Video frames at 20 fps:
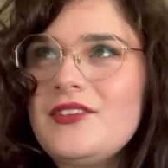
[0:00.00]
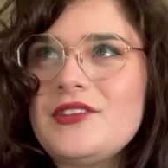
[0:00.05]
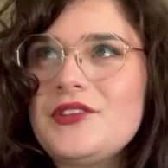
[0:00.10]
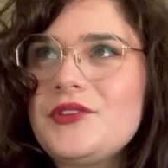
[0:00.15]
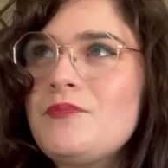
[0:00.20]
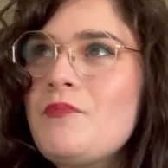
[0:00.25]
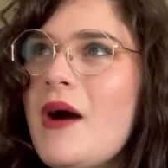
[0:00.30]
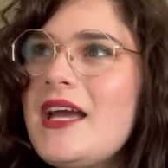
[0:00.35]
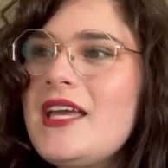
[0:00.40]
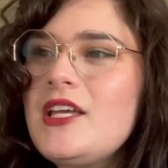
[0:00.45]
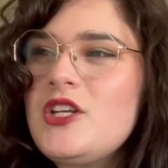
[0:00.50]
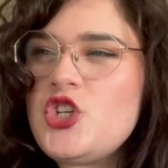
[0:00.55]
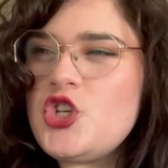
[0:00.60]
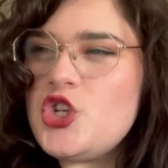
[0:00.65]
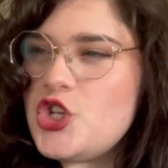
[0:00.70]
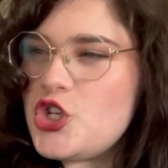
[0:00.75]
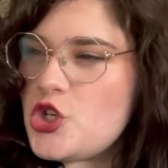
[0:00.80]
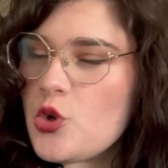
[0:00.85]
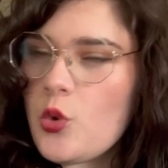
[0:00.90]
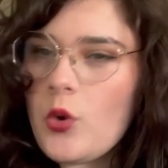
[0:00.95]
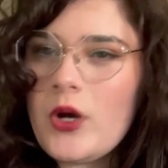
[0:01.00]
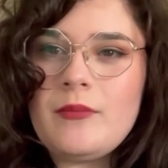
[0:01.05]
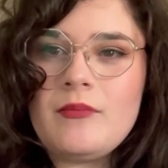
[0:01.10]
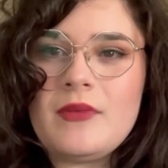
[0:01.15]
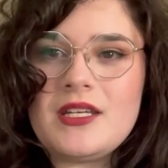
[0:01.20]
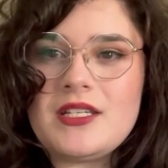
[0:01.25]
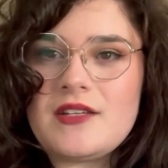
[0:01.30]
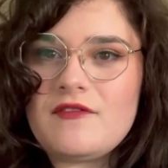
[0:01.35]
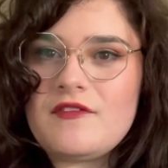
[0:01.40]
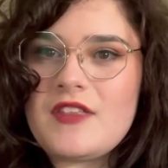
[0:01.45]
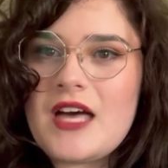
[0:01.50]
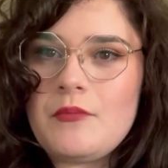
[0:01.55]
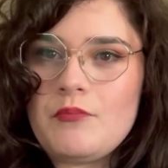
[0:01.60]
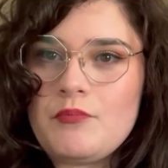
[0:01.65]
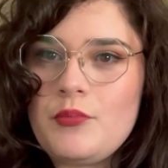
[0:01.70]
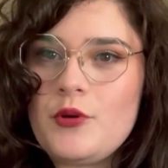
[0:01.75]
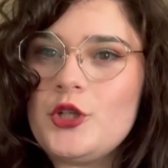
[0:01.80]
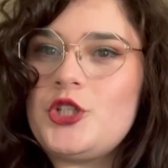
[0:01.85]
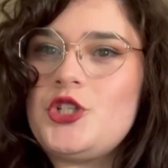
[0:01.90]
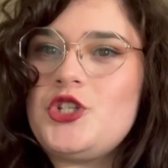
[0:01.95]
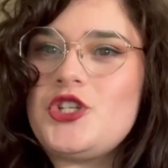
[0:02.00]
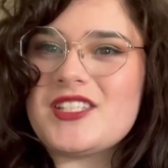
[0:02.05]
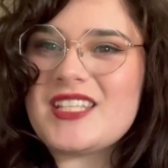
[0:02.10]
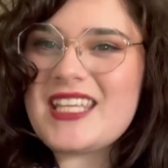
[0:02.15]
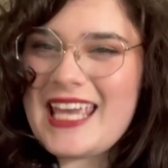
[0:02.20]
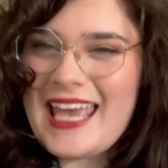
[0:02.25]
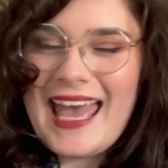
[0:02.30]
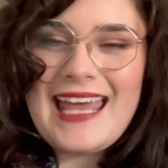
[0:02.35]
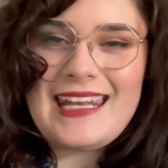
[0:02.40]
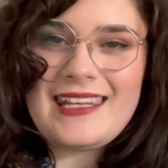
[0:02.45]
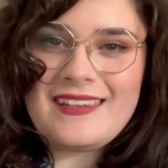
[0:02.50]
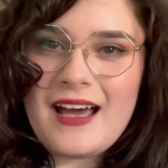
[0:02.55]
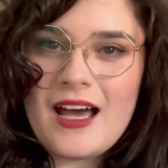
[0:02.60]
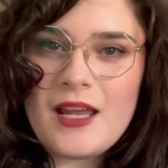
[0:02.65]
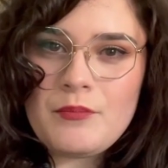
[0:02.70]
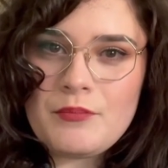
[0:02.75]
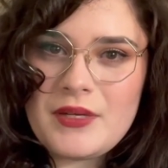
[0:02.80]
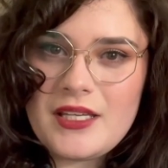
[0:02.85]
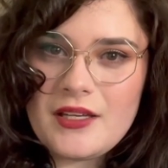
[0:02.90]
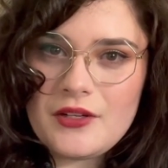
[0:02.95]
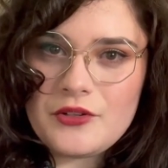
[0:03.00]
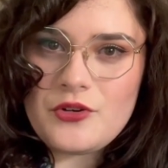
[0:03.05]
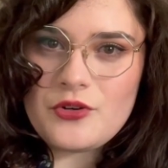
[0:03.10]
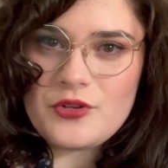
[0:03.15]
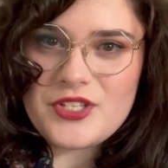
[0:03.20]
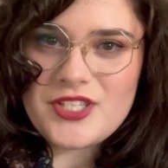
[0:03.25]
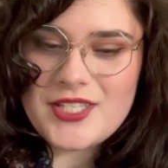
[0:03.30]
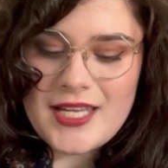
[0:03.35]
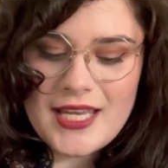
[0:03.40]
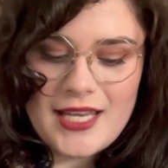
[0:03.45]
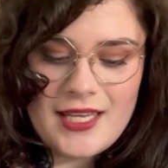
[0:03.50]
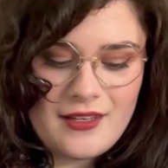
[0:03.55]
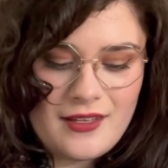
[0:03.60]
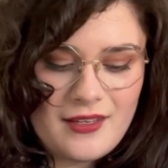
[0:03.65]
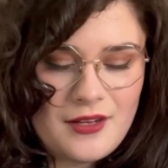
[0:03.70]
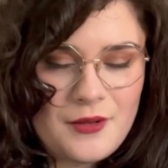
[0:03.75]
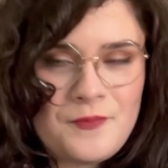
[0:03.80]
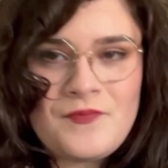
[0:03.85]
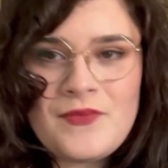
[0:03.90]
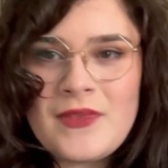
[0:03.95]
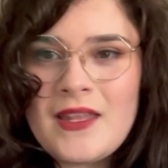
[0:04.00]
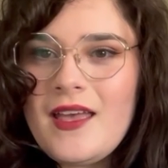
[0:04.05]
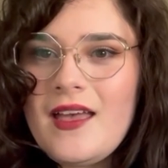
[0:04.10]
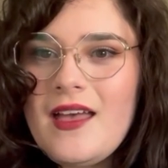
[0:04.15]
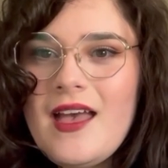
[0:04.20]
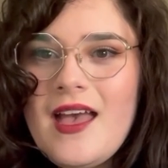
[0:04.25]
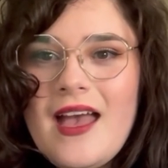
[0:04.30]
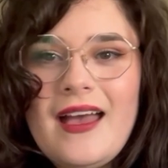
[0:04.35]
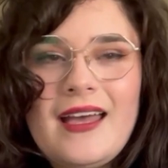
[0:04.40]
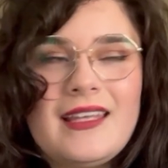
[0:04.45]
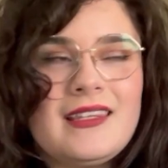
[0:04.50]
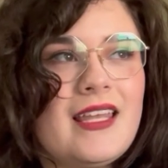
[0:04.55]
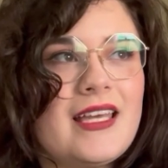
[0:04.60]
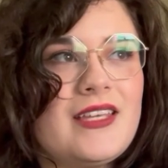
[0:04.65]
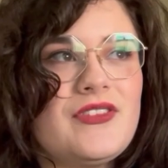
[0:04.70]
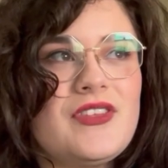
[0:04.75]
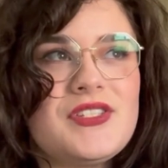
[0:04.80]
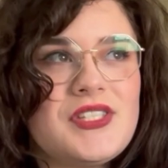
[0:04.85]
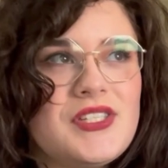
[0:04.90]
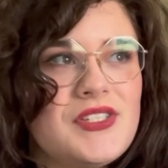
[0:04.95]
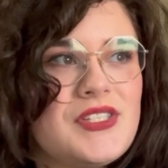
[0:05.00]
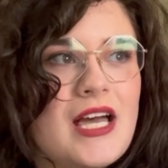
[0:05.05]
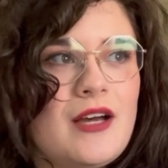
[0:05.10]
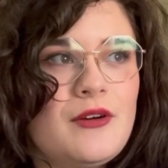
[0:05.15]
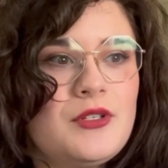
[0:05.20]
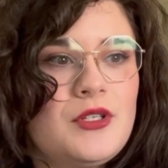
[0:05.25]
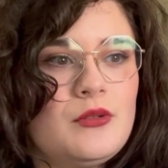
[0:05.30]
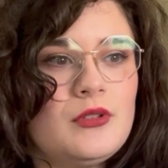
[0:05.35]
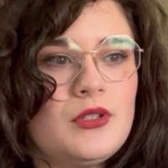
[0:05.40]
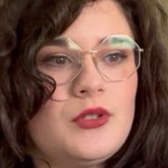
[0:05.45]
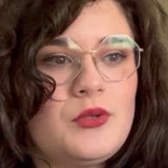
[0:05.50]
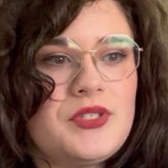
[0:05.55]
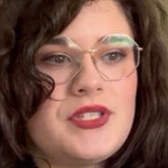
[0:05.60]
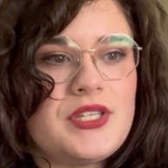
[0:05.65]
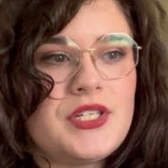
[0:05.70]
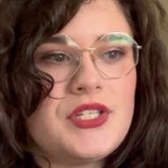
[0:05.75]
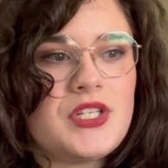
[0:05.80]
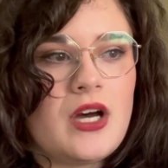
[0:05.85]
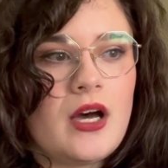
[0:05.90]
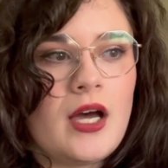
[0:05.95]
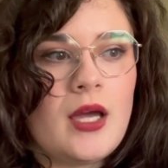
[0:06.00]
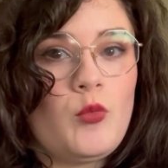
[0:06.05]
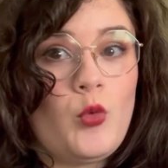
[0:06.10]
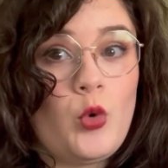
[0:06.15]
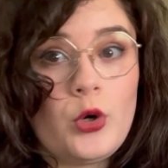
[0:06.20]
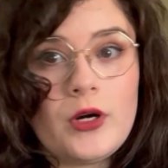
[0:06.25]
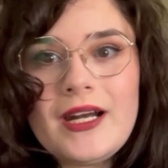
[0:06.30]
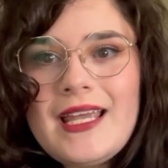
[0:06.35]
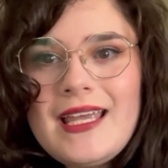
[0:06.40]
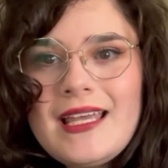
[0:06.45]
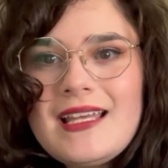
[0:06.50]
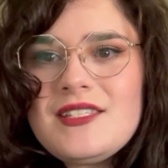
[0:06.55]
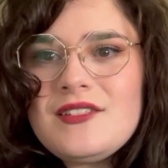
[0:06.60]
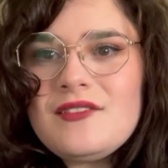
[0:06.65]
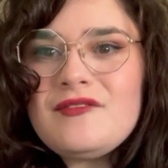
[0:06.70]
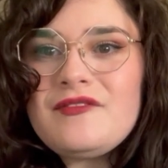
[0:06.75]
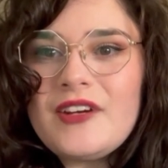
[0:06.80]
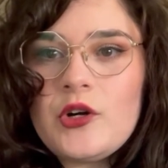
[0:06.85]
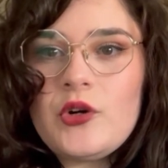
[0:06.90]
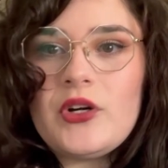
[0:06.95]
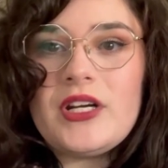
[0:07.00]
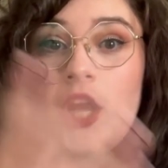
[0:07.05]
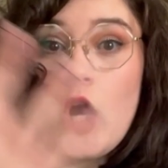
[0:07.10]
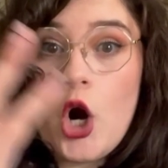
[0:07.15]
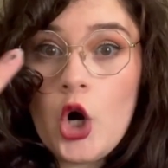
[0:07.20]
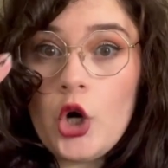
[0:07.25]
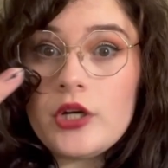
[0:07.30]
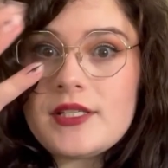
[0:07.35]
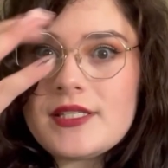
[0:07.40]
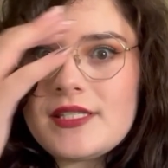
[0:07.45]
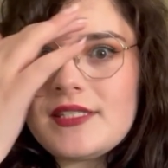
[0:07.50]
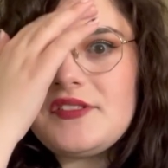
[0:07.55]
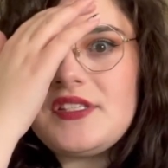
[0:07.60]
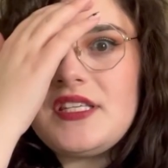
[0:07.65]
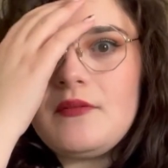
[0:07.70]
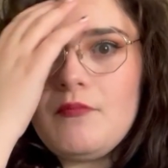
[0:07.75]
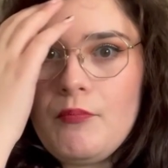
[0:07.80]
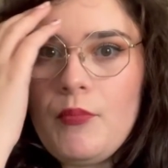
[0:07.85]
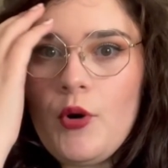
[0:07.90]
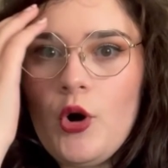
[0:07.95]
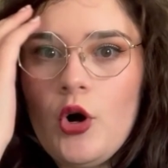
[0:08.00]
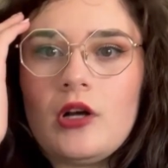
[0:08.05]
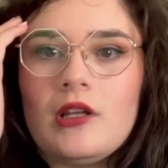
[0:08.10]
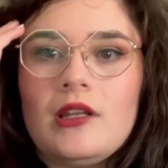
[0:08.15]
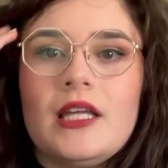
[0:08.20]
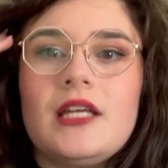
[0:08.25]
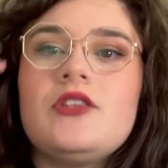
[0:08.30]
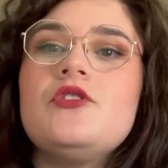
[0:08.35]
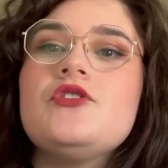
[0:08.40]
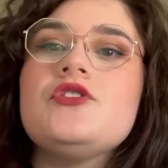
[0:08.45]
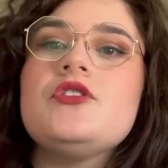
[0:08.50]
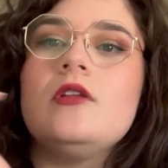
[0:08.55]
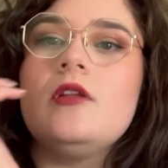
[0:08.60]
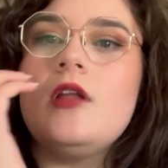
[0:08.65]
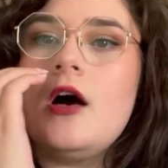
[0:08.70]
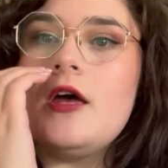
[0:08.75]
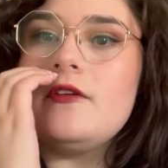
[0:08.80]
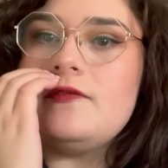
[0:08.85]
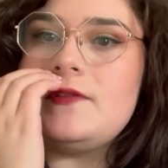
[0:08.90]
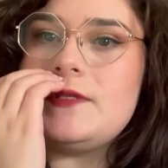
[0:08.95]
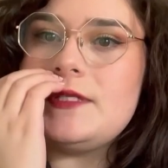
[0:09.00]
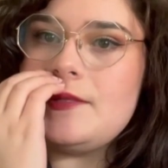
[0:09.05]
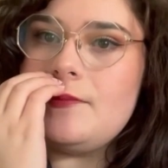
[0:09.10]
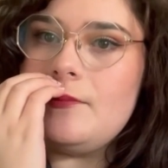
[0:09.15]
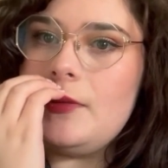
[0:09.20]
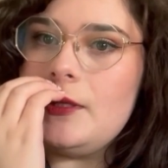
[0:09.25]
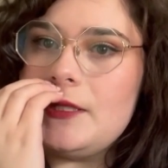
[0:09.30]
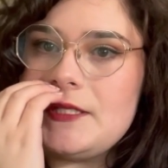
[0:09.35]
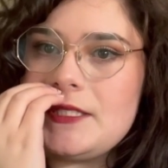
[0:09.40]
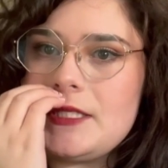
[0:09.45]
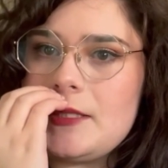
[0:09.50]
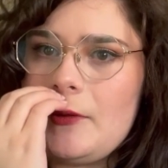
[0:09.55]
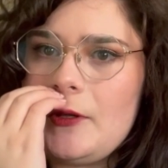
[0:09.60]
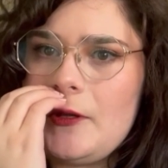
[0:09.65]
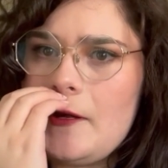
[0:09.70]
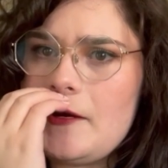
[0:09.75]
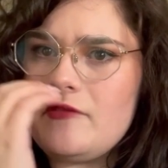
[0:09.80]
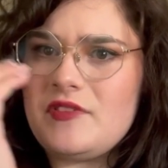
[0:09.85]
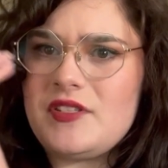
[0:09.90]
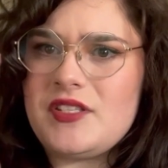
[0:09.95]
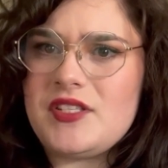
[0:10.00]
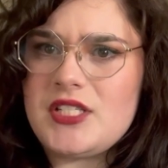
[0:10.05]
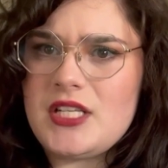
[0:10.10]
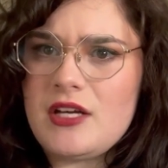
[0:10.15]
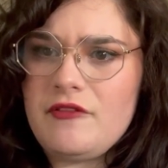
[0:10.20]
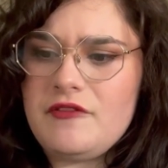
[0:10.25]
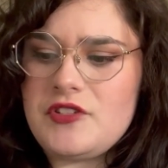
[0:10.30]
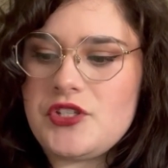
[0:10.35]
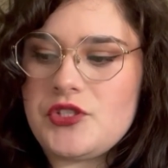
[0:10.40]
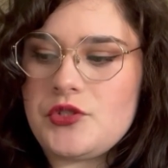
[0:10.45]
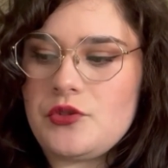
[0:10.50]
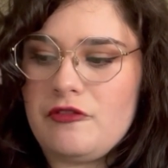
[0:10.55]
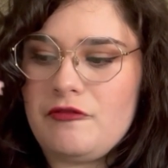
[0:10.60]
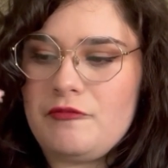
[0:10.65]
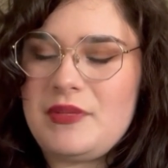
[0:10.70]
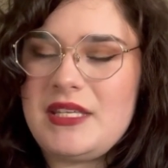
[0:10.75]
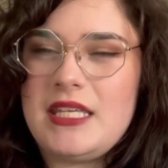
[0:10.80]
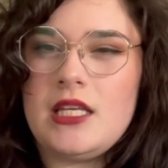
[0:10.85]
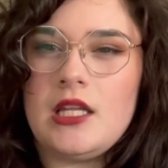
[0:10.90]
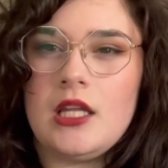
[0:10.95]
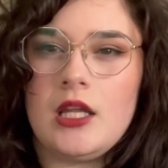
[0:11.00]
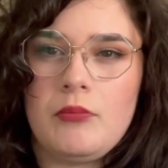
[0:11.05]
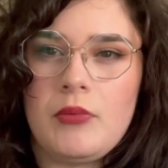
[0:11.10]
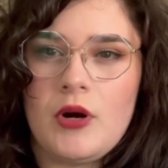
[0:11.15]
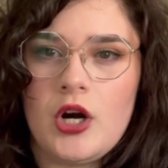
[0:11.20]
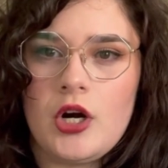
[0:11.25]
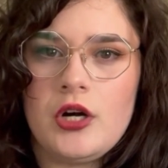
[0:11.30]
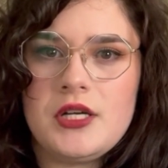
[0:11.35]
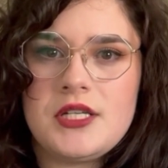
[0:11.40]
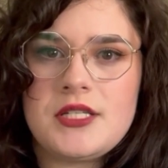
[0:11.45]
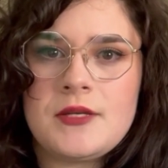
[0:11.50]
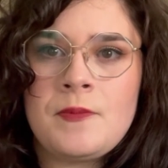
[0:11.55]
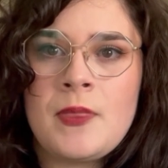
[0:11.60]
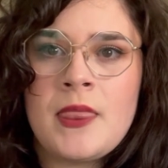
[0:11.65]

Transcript: My enjoyment of that book just cannot be understated. And, like, This Is How You Lose the Time War is a very artsy book. Like, there's a lot of symbolism, a lot of stuff to sort of peel apart.